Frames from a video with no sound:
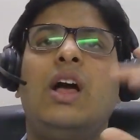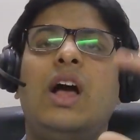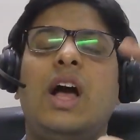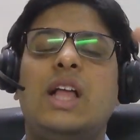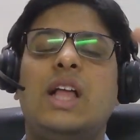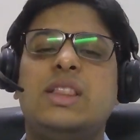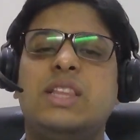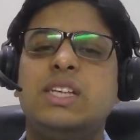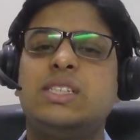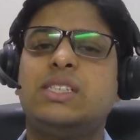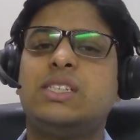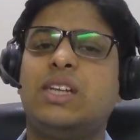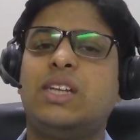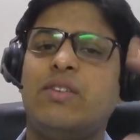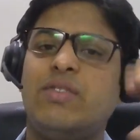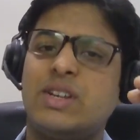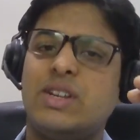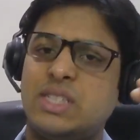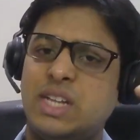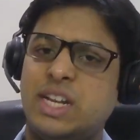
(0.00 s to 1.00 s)
This
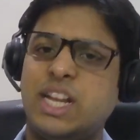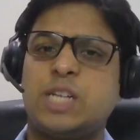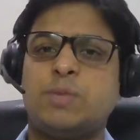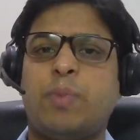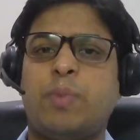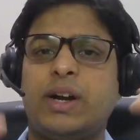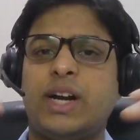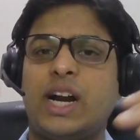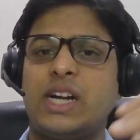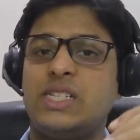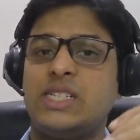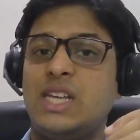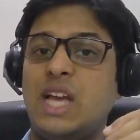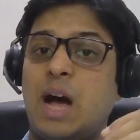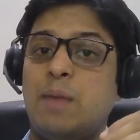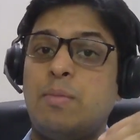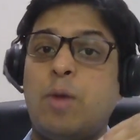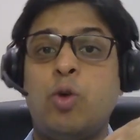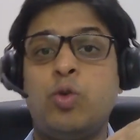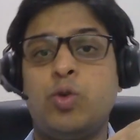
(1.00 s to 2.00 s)
covers the next part, that is the
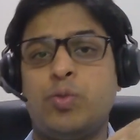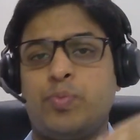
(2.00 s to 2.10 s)
amount